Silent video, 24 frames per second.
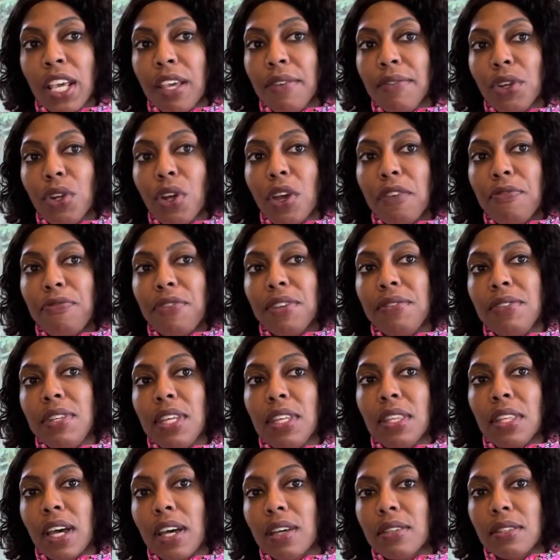you don't have
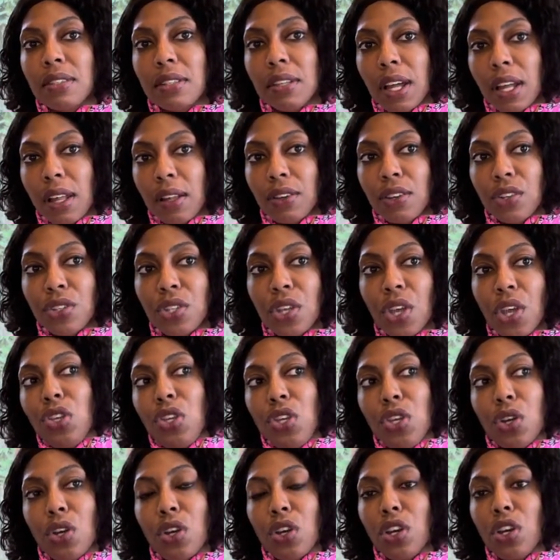$15,000,
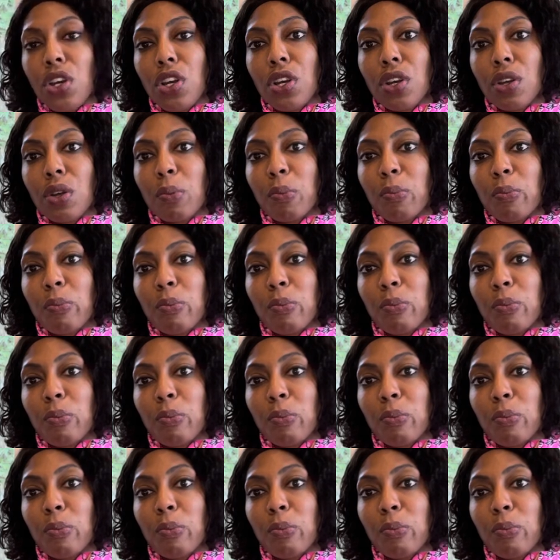you're